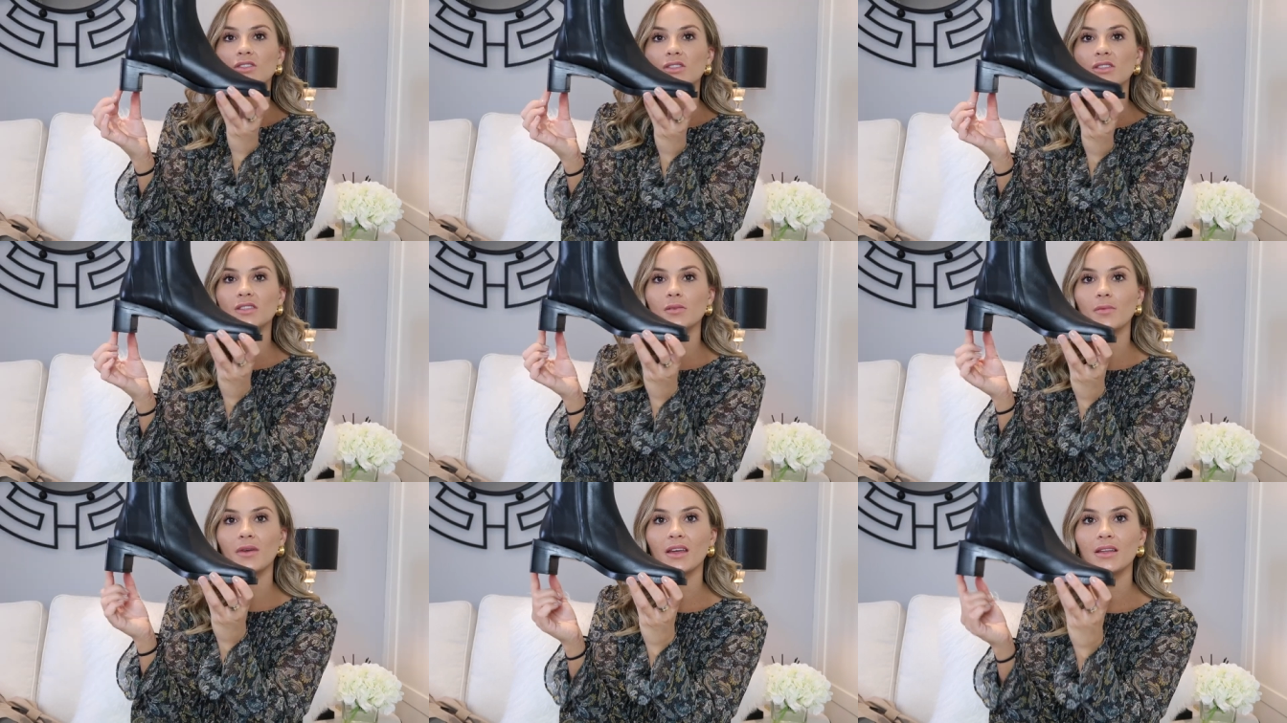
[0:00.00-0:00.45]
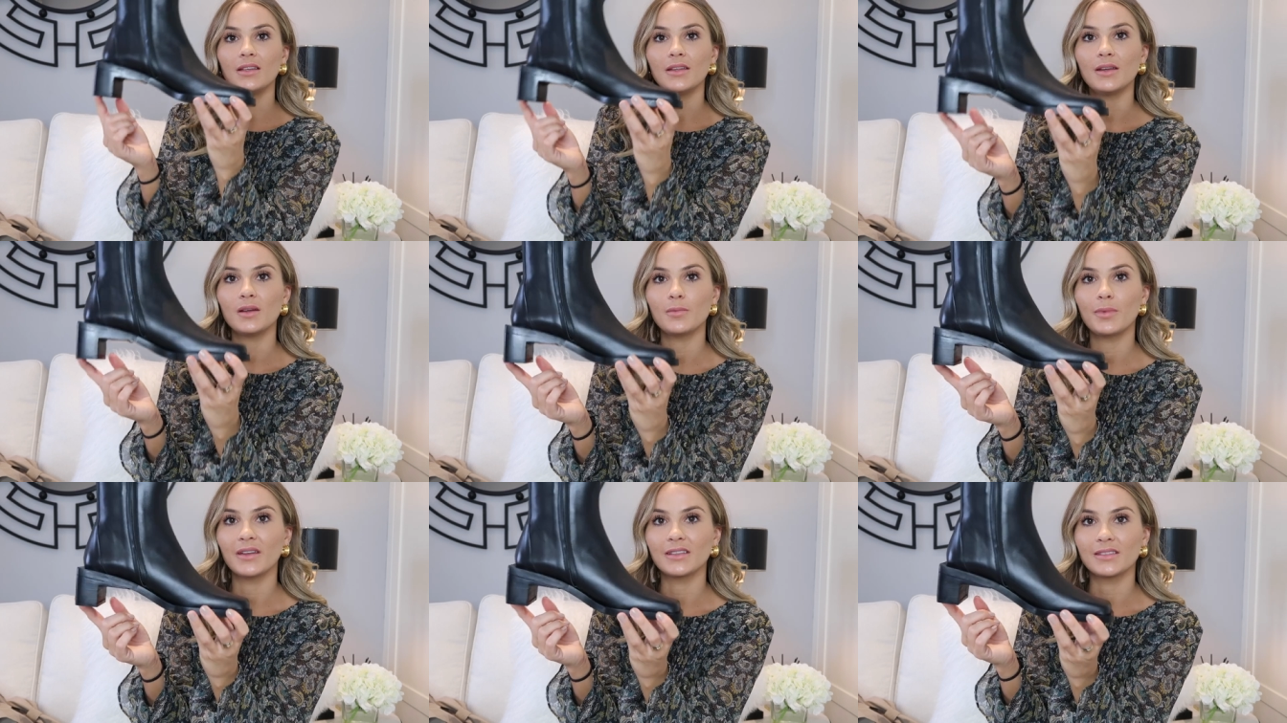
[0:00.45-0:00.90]
it's just something a
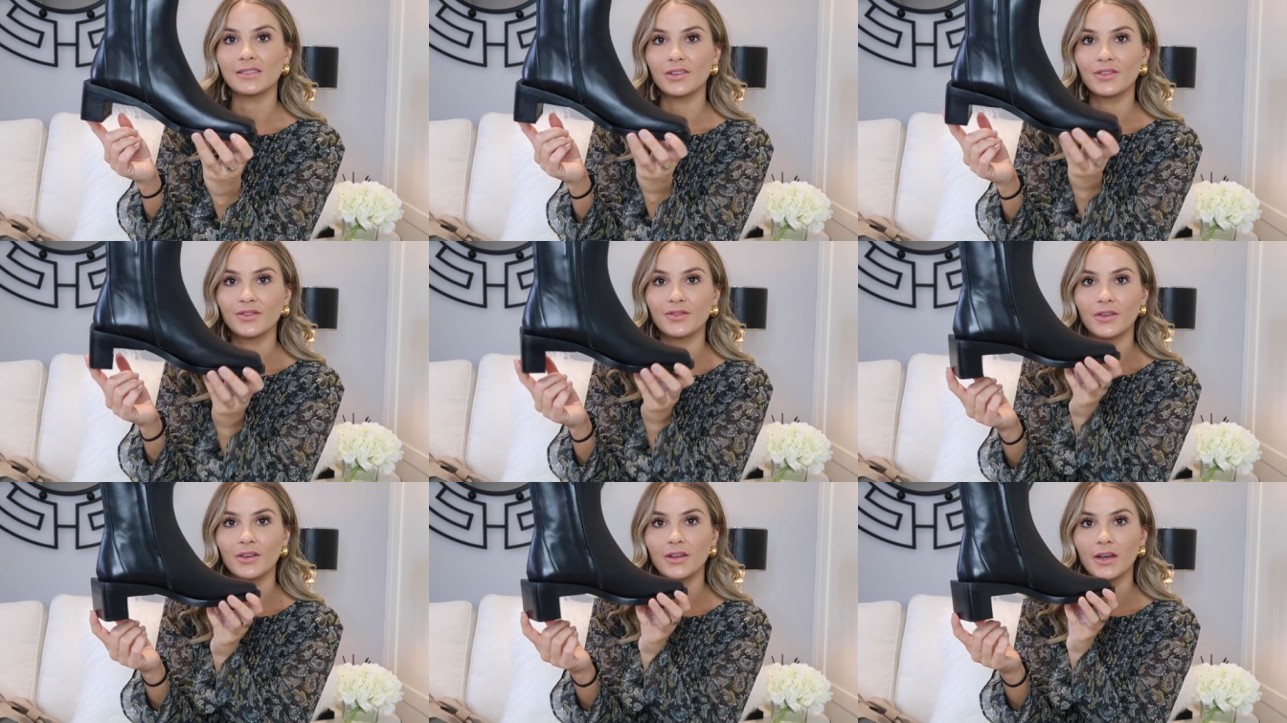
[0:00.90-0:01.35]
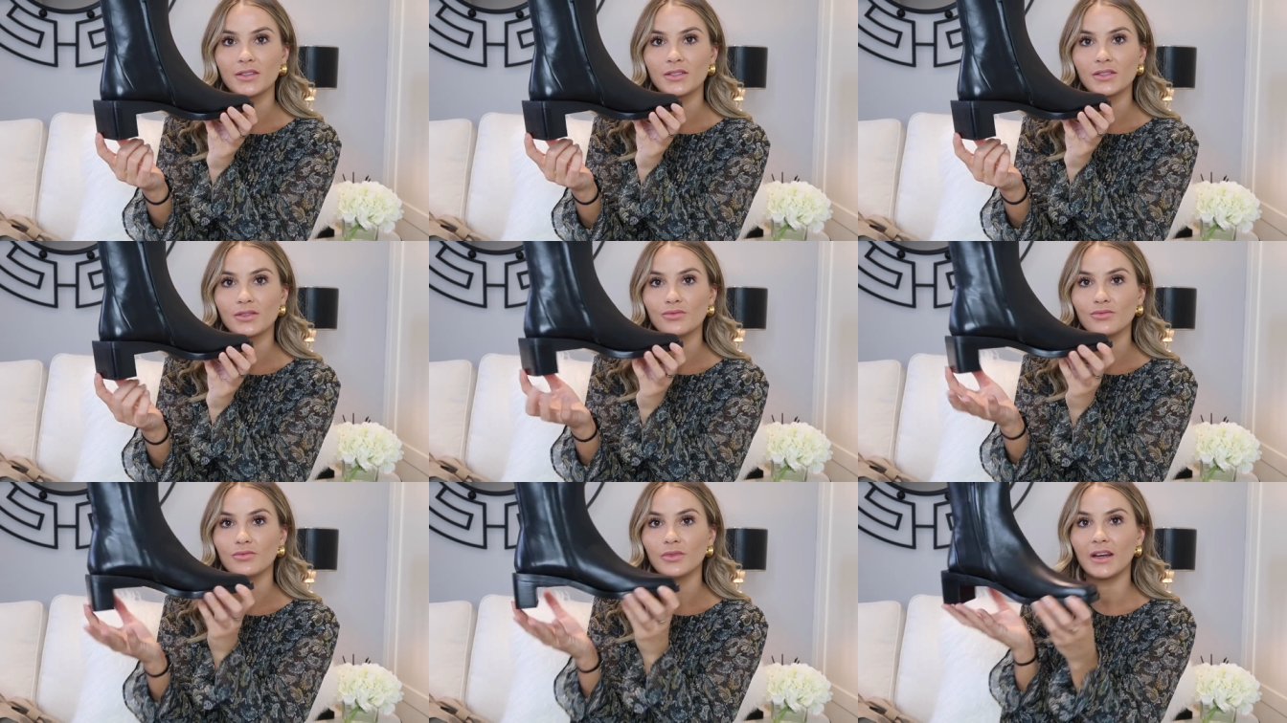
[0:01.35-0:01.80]
little bit different I
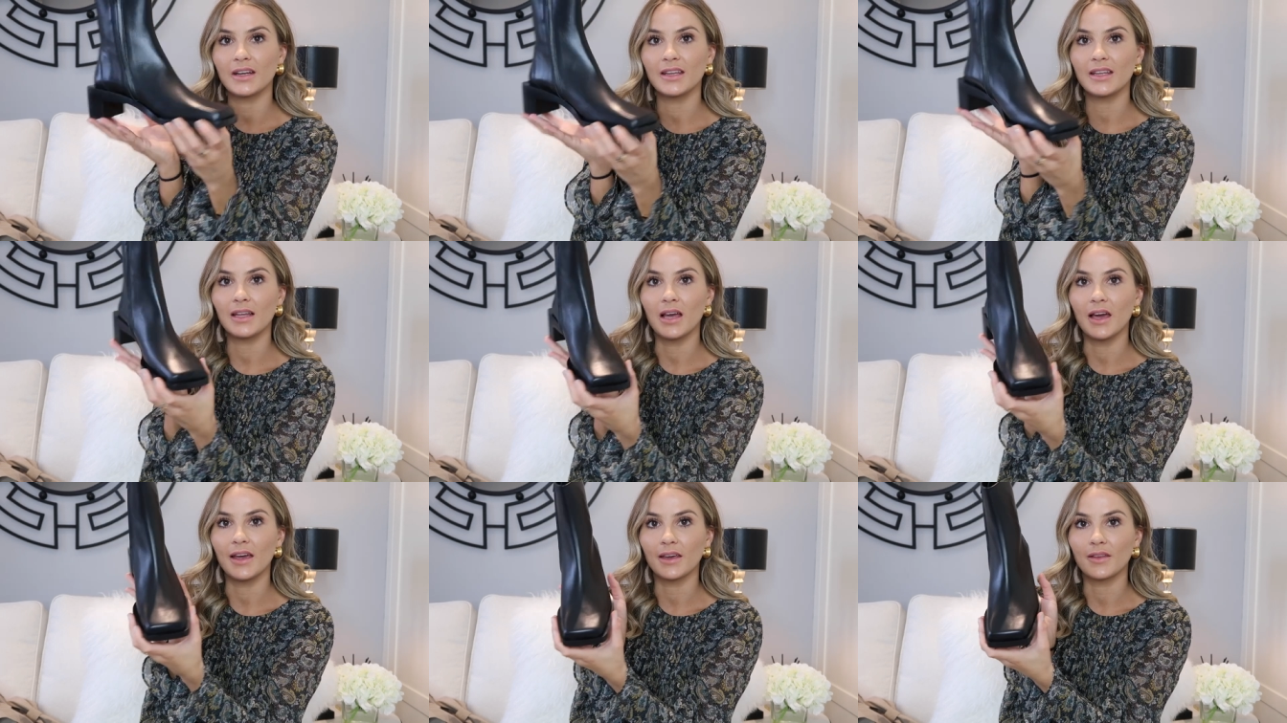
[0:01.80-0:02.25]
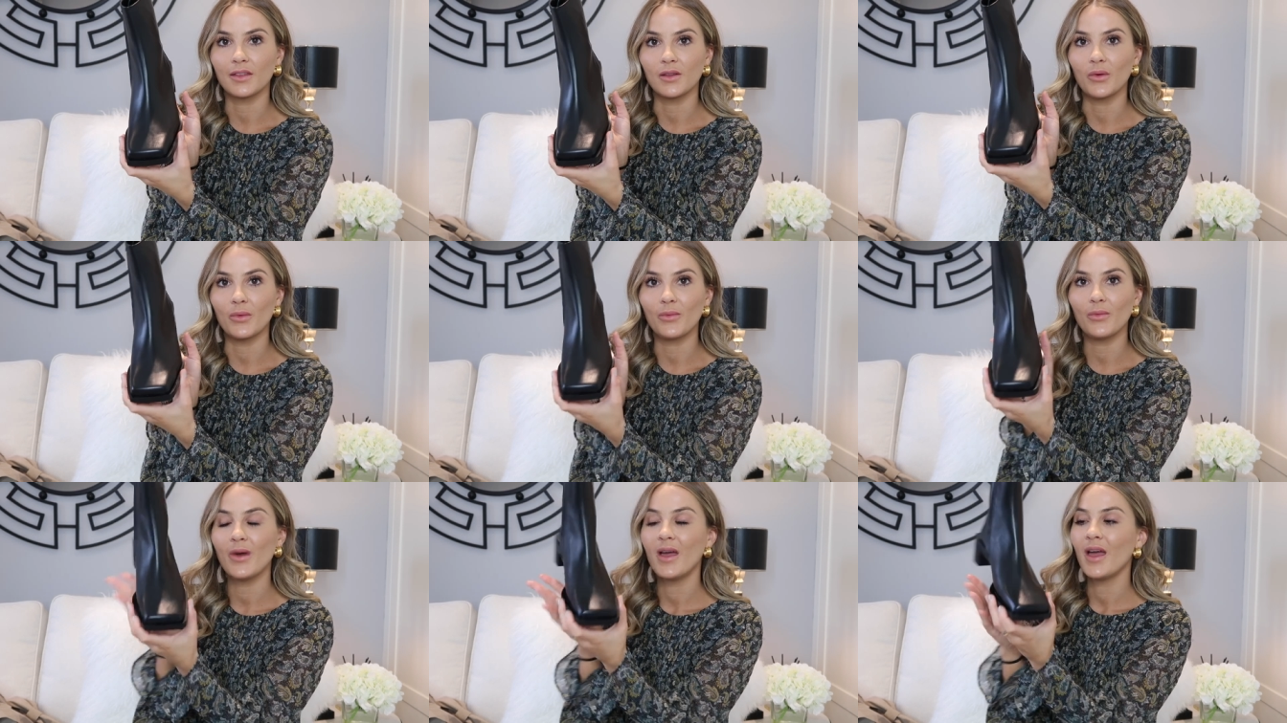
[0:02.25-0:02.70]
just really like
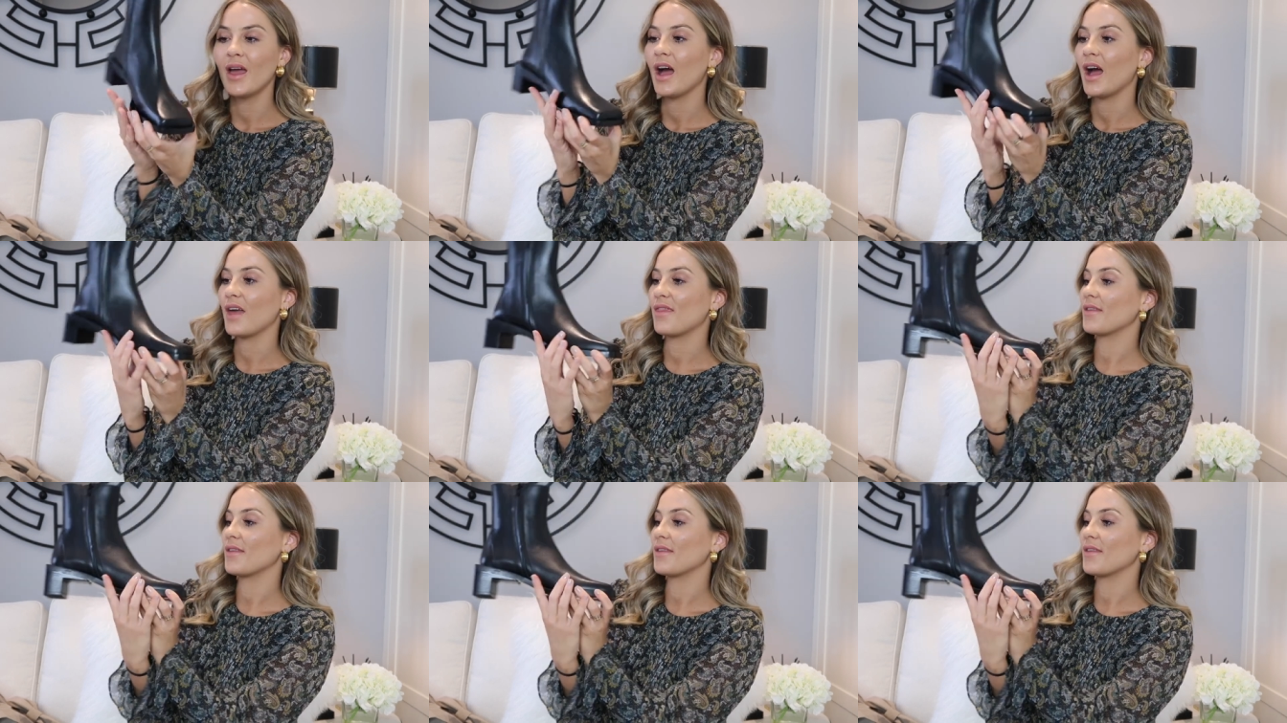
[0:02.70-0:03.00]
them